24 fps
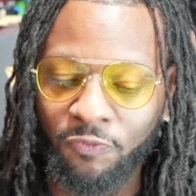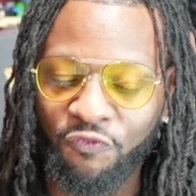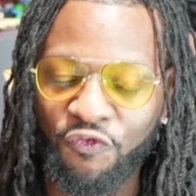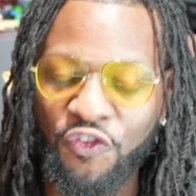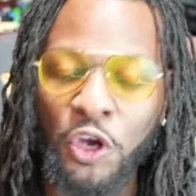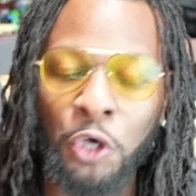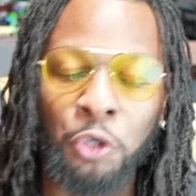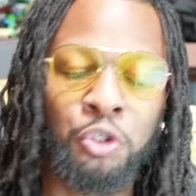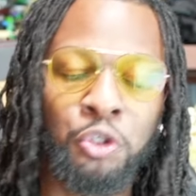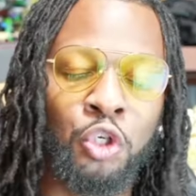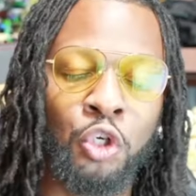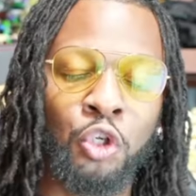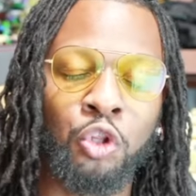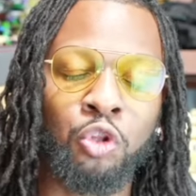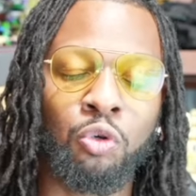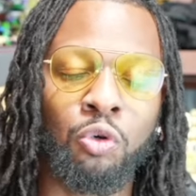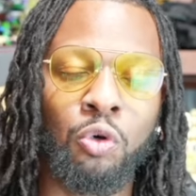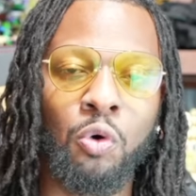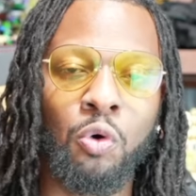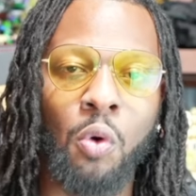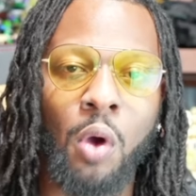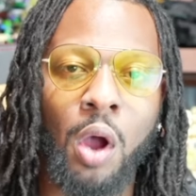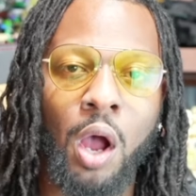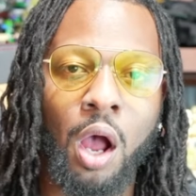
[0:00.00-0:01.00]
filtered
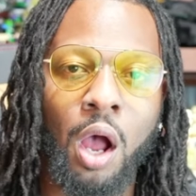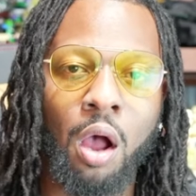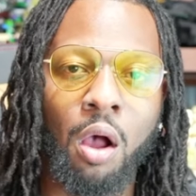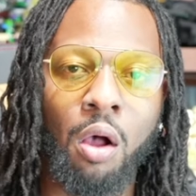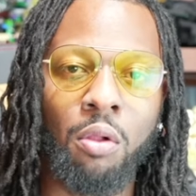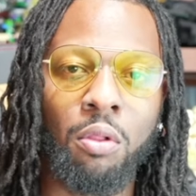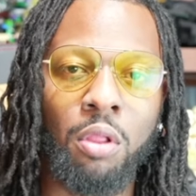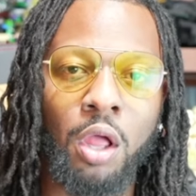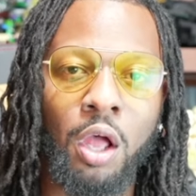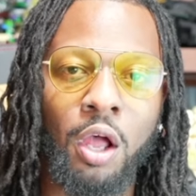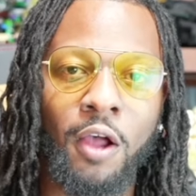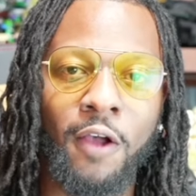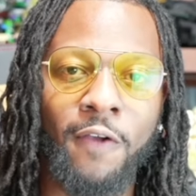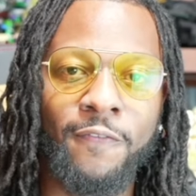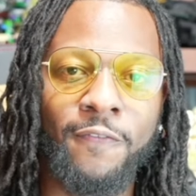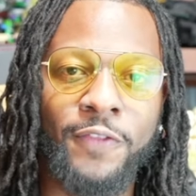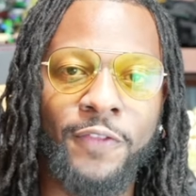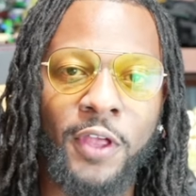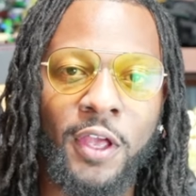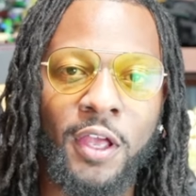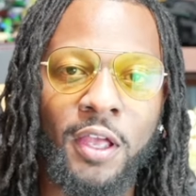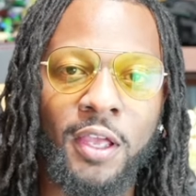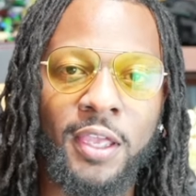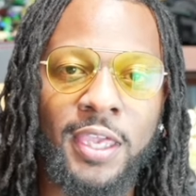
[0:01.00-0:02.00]
through all
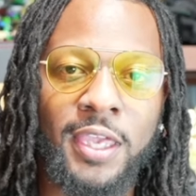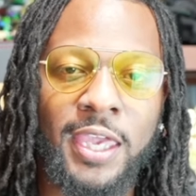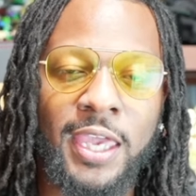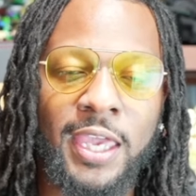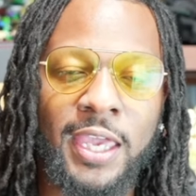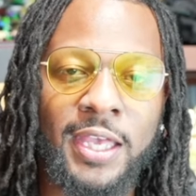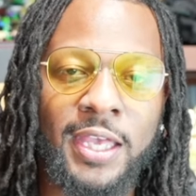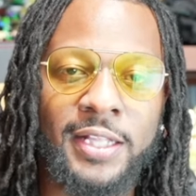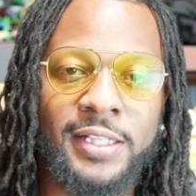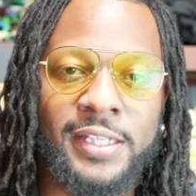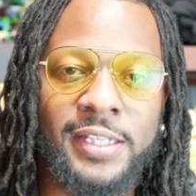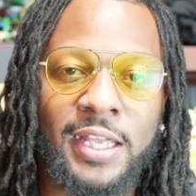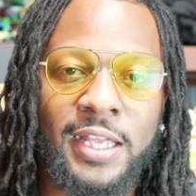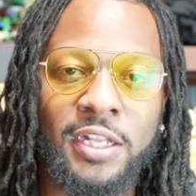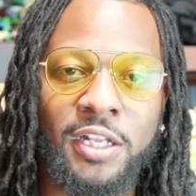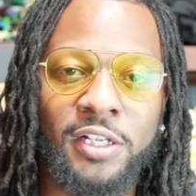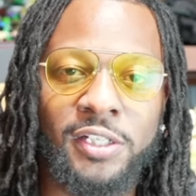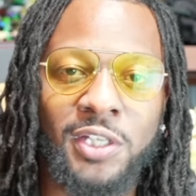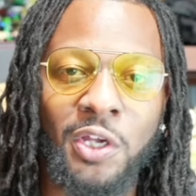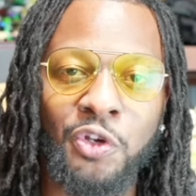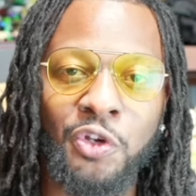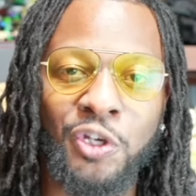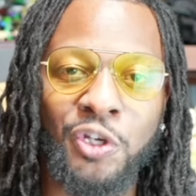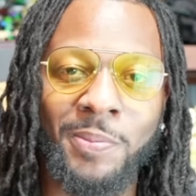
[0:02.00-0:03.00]
of the kids and
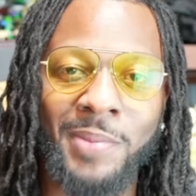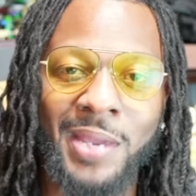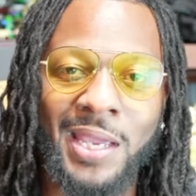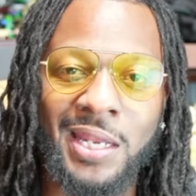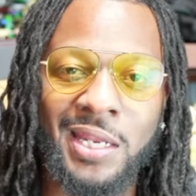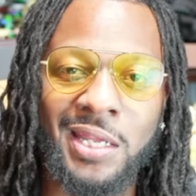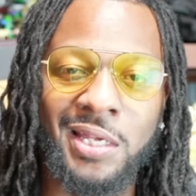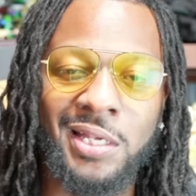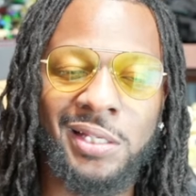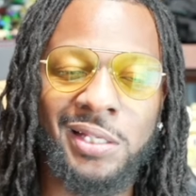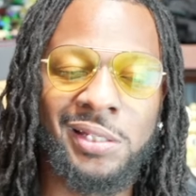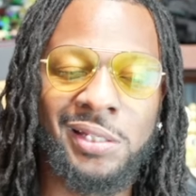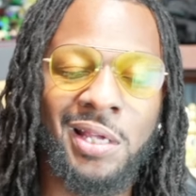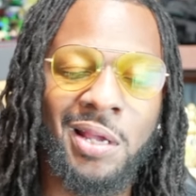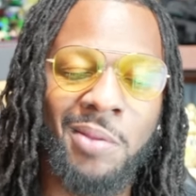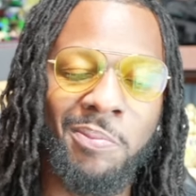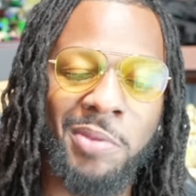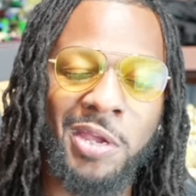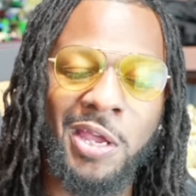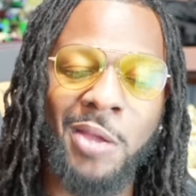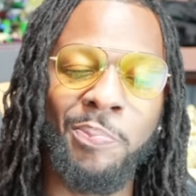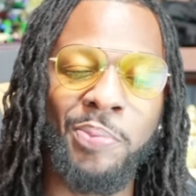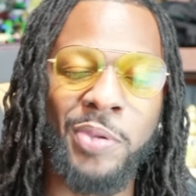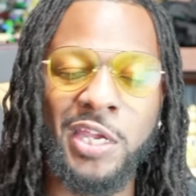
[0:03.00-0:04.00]
their social medias.
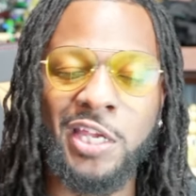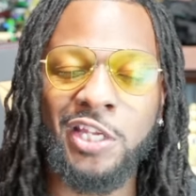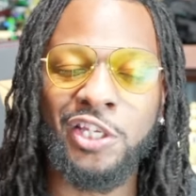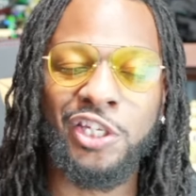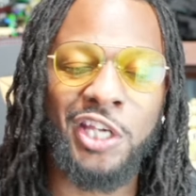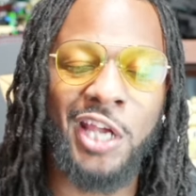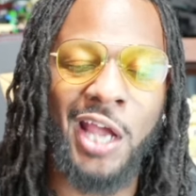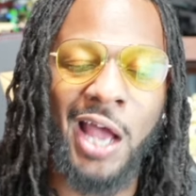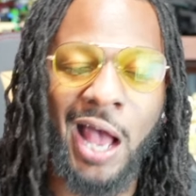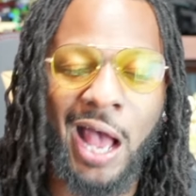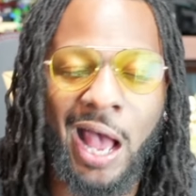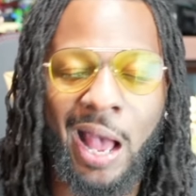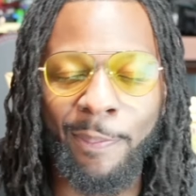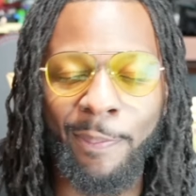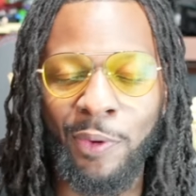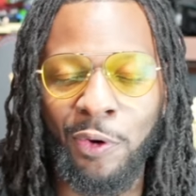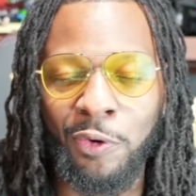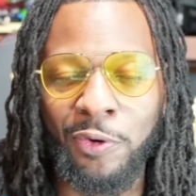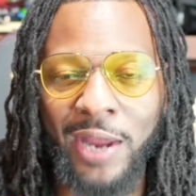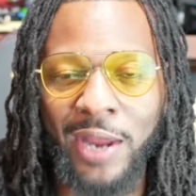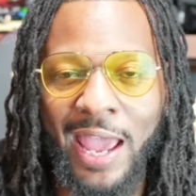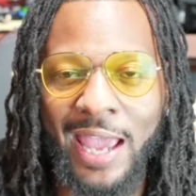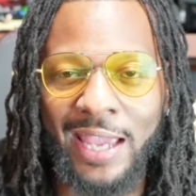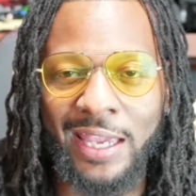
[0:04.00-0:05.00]
Me and P G will hop
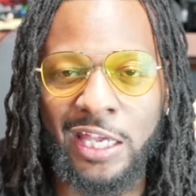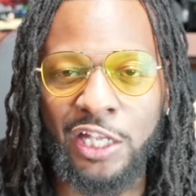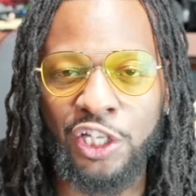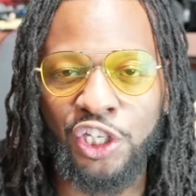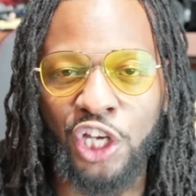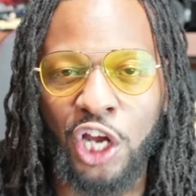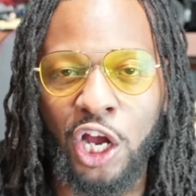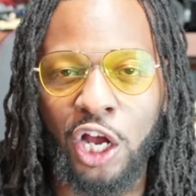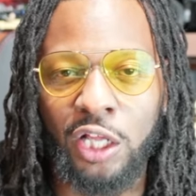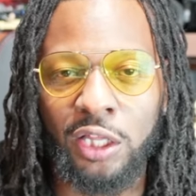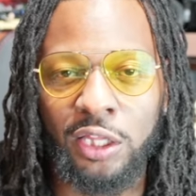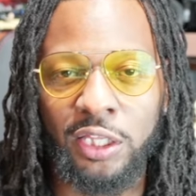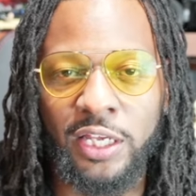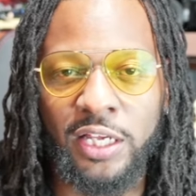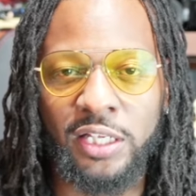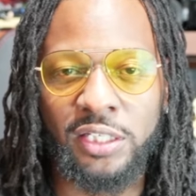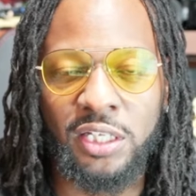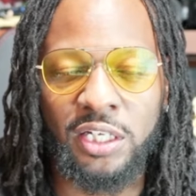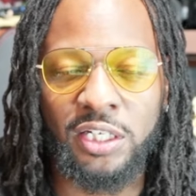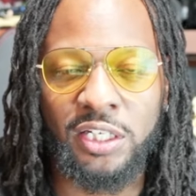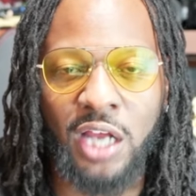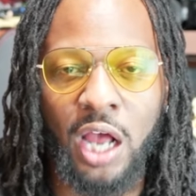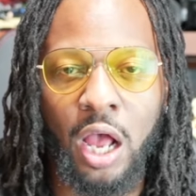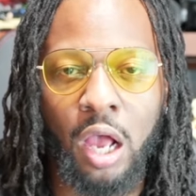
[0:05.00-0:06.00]
on that, get y'all a
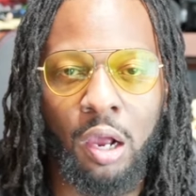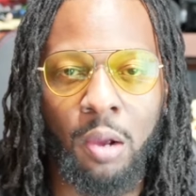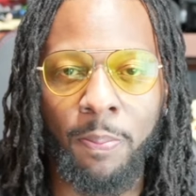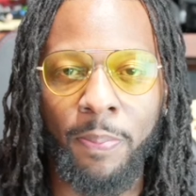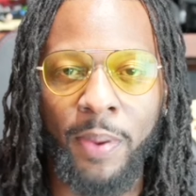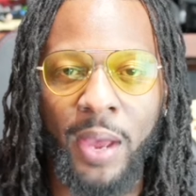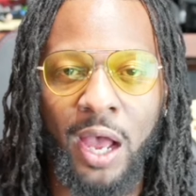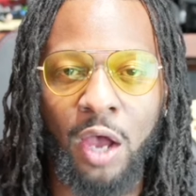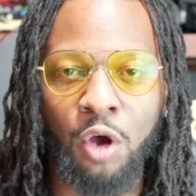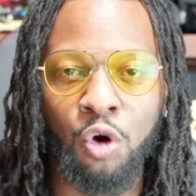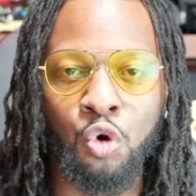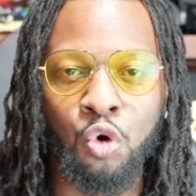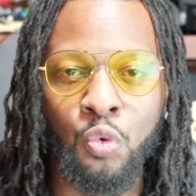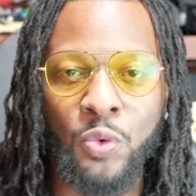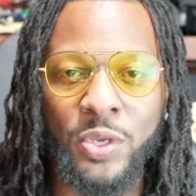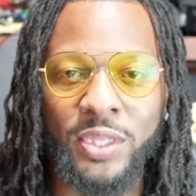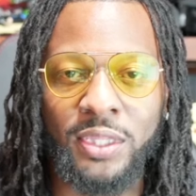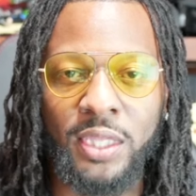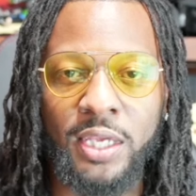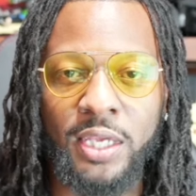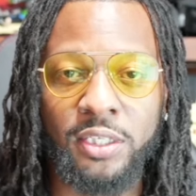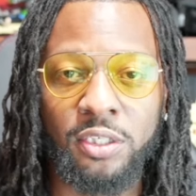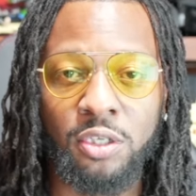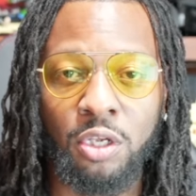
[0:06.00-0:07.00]
list, and talk about who
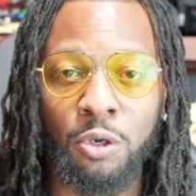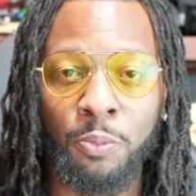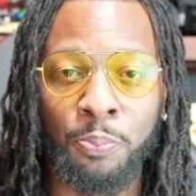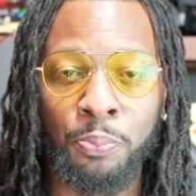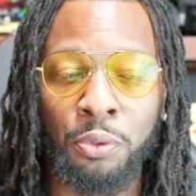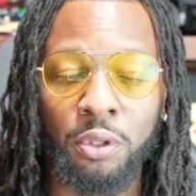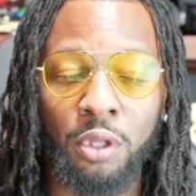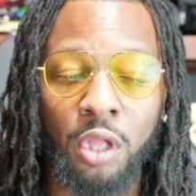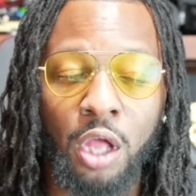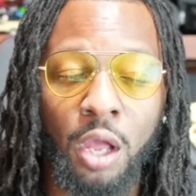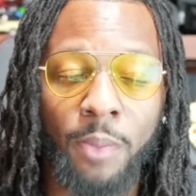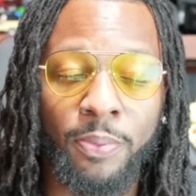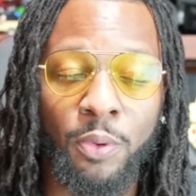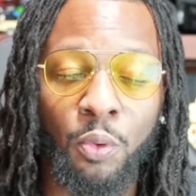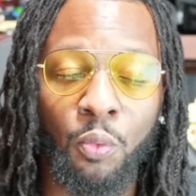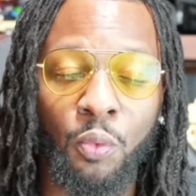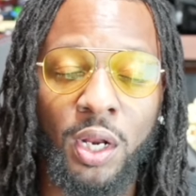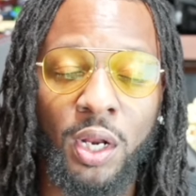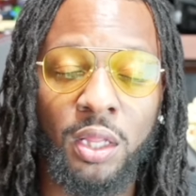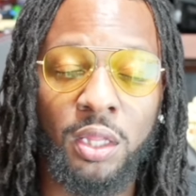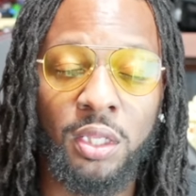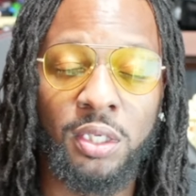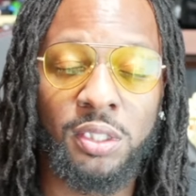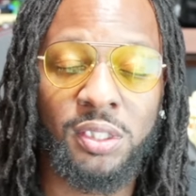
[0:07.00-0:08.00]
we think is going to pull up and
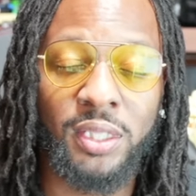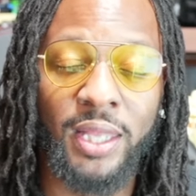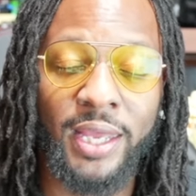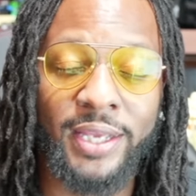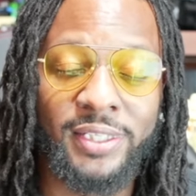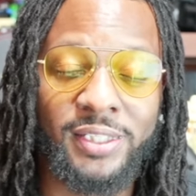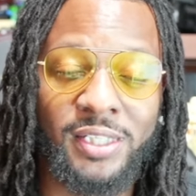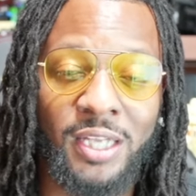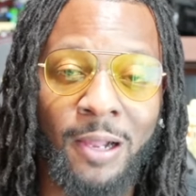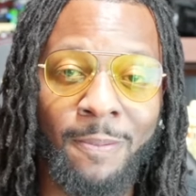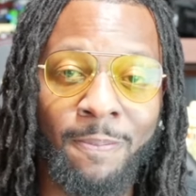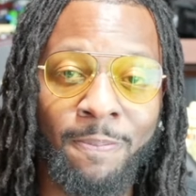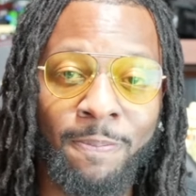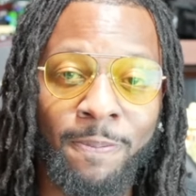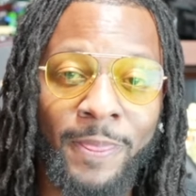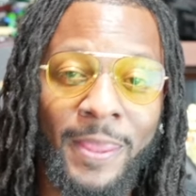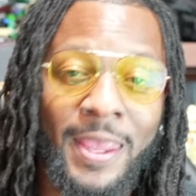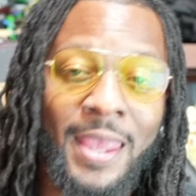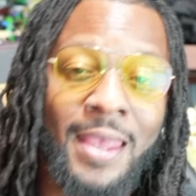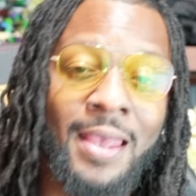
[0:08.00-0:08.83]
what it looks like. So